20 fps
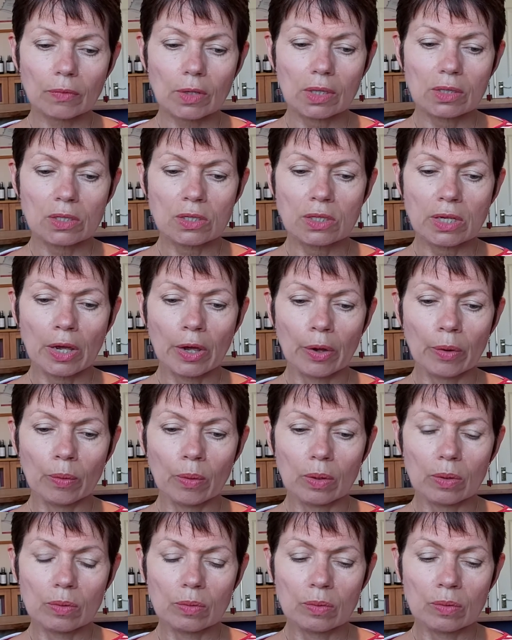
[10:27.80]

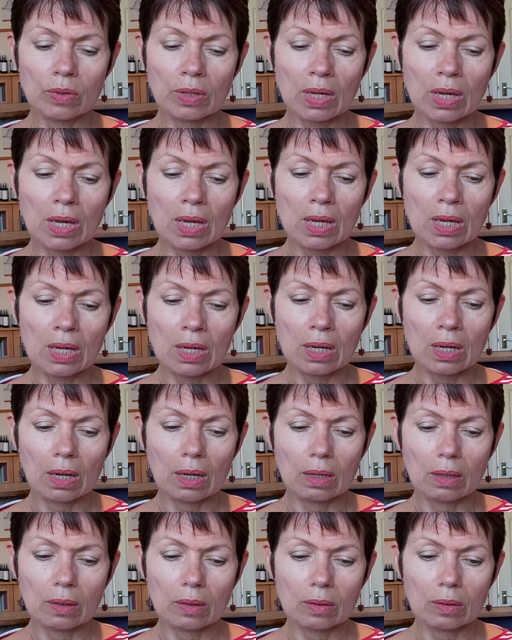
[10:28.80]
So the
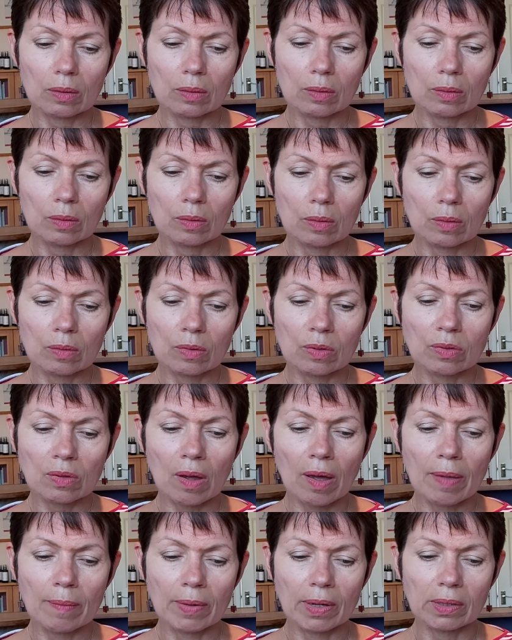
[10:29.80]

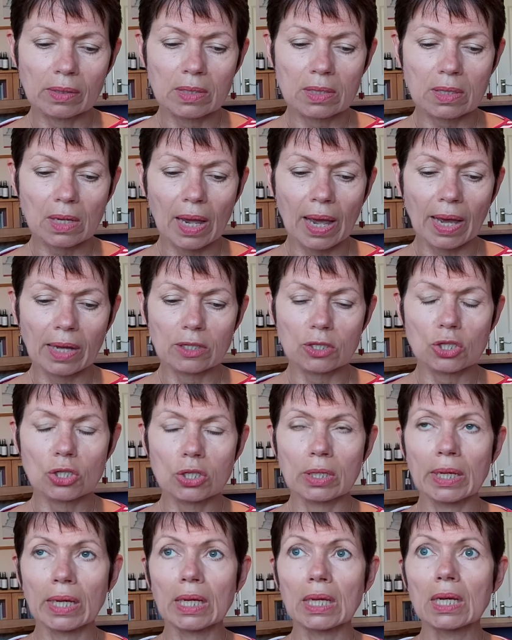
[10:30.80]
thymus
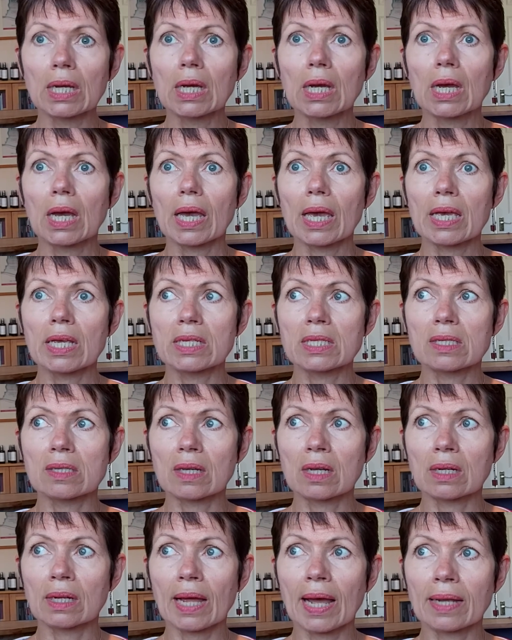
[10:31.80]
actually is the
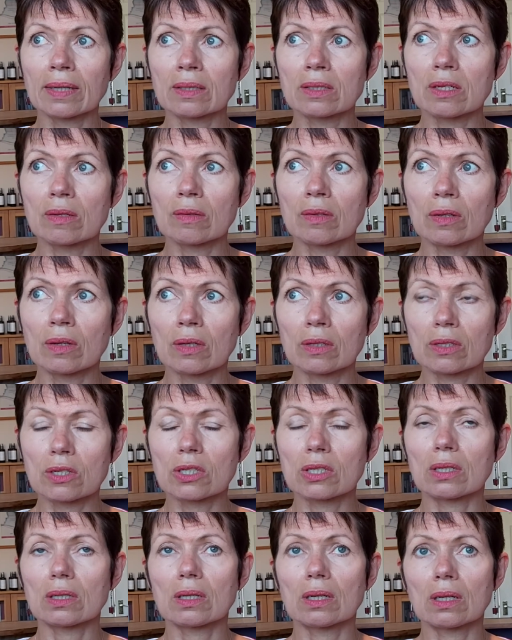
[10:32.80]
gland that